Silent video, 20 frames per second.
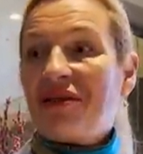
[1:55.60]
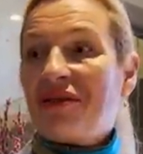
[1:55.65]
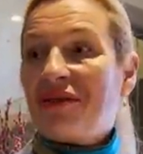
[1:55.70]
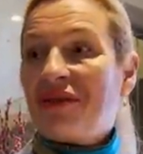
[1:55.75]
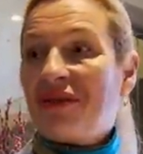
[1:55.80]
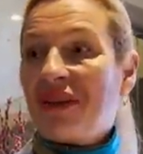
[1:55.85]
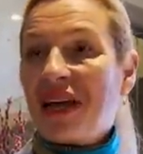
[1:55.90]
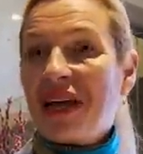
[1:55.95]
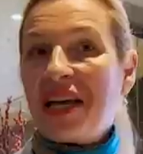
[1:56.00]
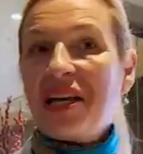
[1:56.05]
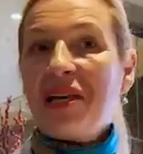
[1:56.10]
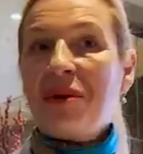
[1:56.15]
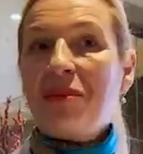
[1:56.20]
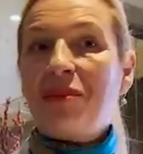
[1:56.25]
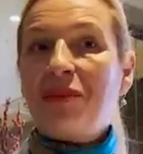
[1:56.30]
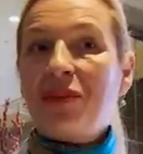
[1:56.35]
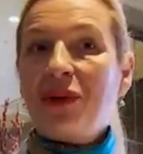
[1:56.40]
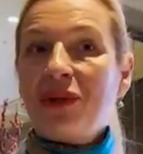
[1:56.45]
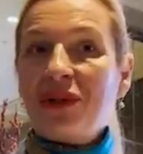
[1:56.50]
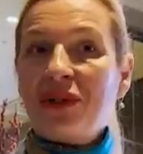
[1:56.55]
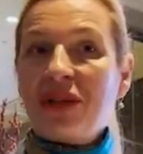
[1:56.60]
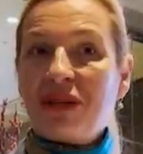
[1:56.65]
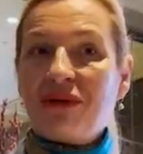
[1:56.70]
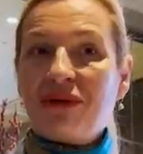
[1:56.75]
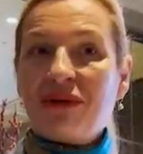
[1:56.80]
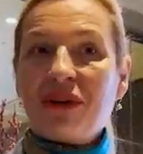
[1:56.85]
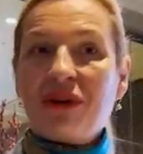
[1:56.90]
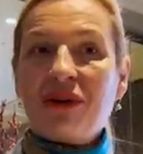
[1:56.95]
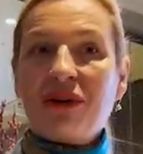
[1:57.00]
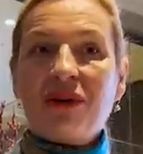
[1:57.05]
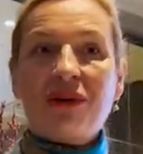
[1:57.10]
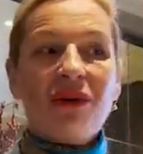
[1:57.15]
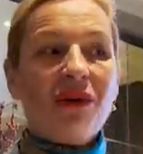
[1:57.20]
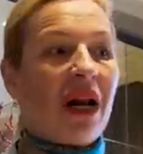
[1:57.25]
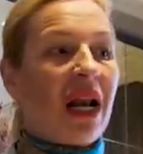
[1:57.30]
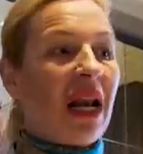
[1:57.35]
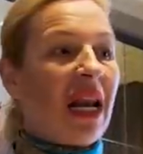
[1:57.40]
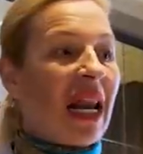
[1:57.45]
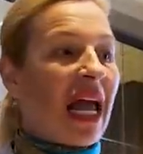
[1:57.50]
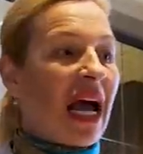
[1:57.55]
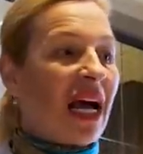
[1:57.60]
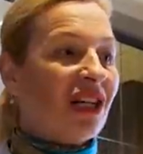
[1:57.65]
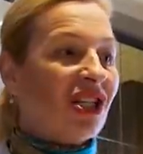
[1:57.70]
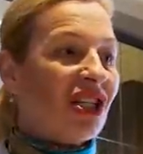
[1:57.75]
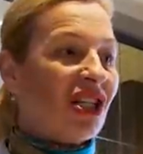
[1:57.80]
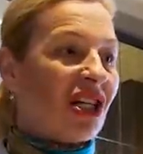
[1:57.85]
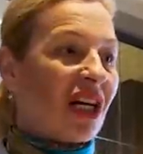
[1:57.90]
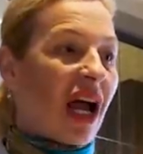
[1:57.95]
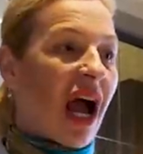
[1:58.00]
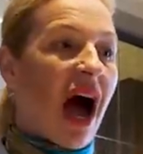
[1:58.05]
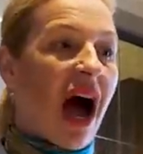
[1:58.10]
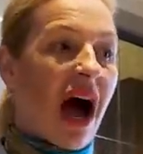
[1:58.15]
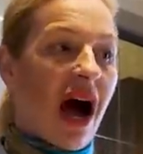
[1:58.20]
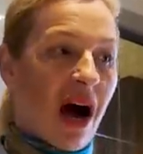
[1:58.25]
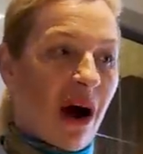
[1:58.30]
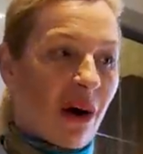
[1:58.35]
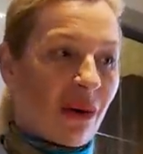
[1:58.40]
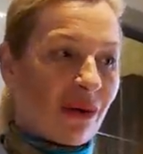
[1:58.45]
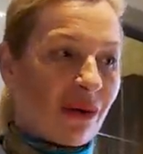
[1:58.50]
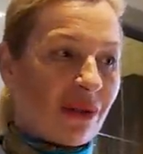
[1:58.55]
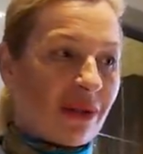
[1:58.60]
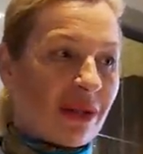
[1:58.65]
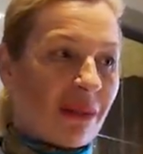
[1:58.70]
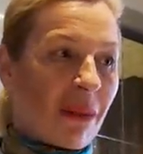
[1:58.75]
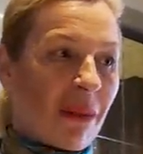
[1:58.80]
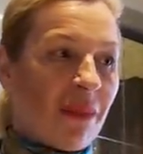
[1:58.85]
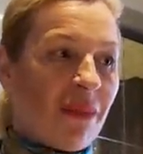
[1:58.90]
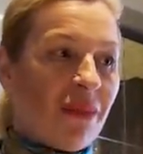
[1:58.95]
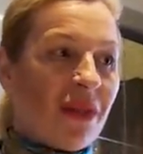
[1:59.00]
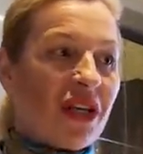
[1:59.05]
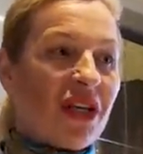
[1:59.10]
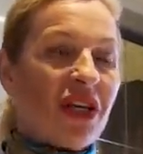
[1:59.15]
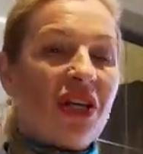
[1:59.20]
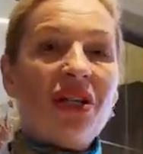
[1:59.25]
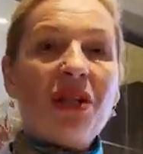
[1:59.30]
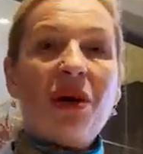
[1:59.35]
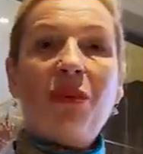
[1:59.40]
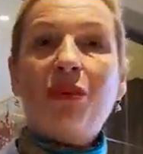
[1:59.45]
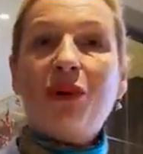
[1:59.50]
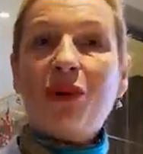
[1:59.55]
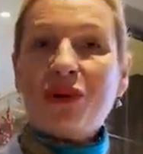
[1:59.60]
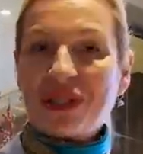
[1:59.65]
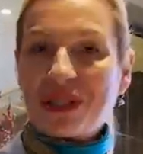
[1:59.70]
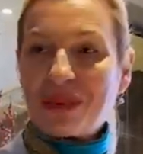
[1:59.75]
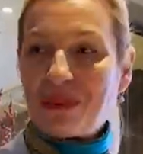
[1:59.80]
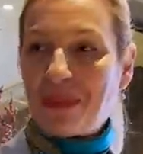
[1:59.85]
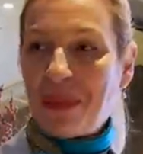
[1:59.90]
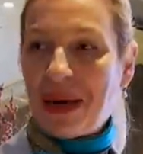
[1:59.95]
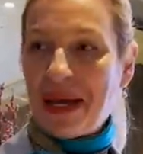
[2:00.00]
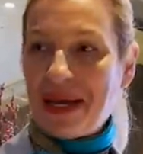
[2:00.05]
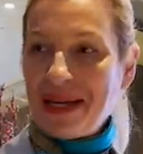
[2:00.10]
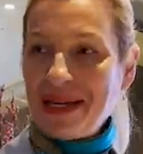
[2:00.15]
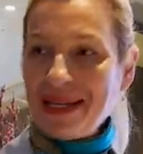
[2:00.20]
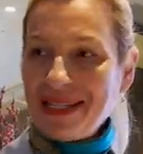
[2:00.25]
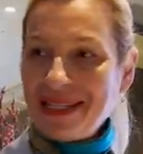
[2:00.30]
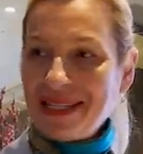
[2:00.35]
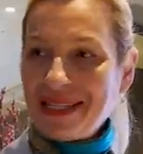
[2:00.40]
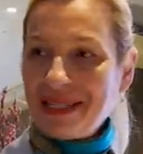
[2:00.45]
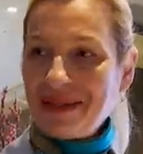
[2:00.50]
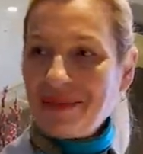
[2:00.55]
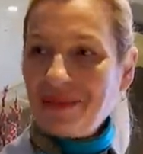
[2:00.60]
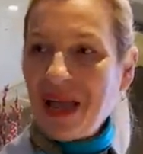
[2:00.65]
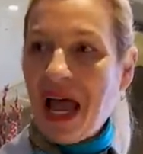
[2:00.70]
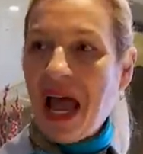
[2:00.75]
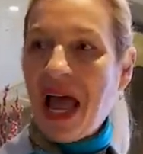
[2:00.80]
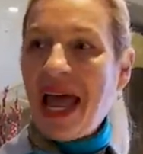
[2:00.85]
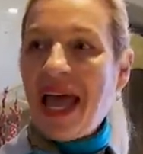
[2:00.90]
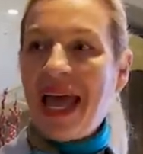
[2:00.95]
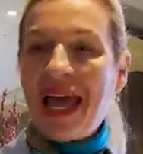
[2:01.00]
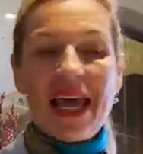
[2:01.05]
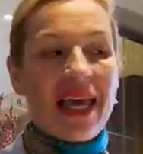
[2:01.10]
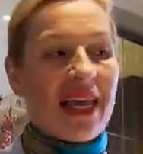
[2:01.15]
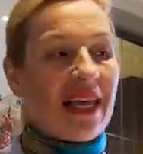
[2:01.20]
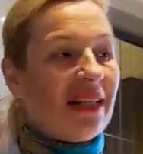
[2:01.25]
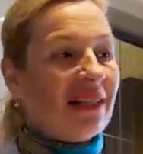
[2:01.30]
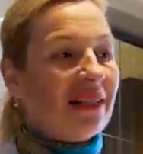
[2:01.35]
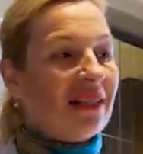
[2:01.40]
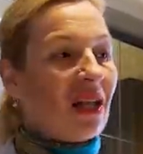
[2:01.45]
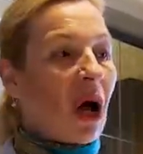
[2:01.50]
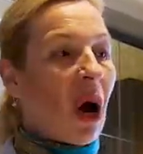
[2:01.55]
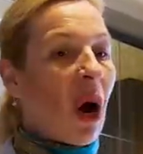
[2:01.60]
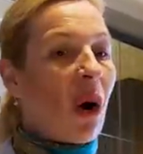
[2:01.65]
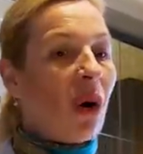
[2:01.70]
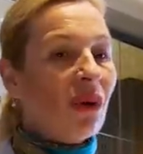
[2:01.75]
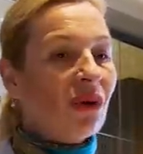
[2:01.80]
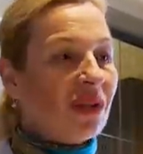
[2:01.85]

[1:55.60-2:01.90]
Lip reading: In a very beautiful large house in a wool space. And all